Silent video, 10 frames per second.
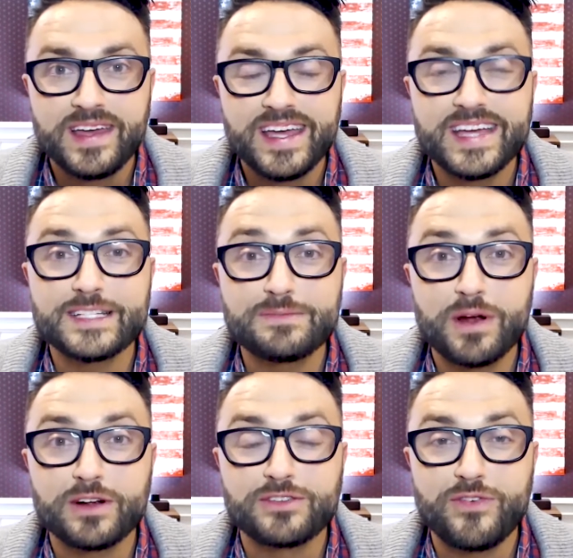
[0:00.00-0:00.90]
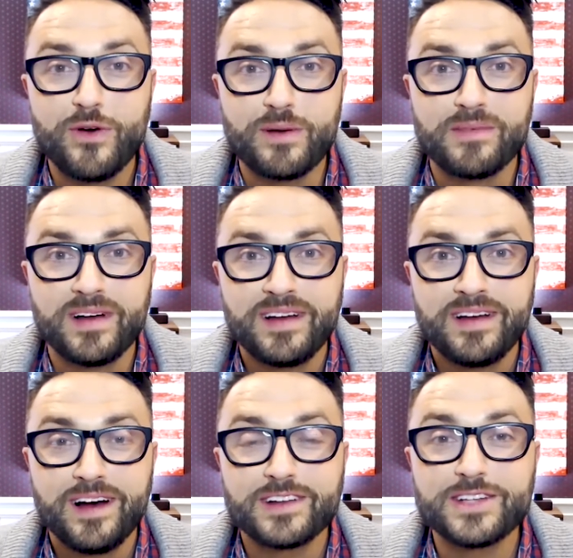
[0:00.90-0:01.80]
in its purest form.
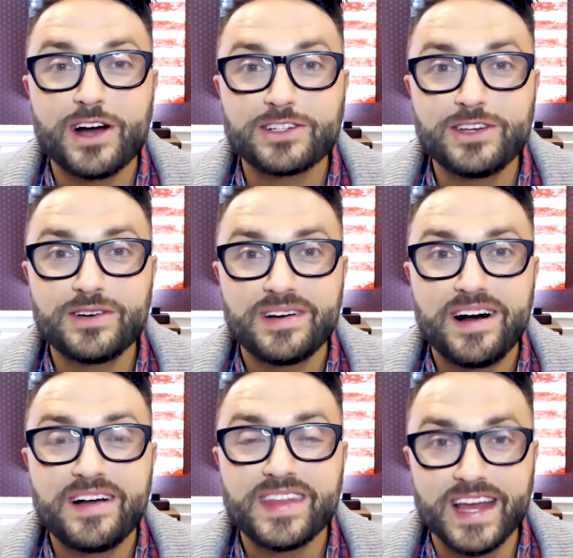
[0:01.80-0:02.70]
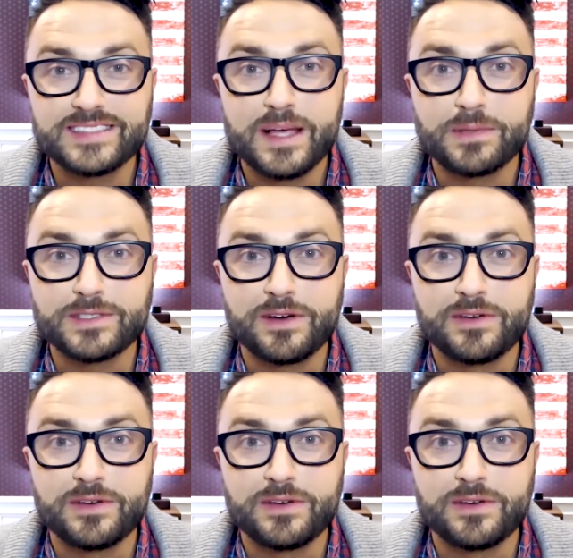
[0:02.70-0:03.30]
I'll talk to you on the next episode.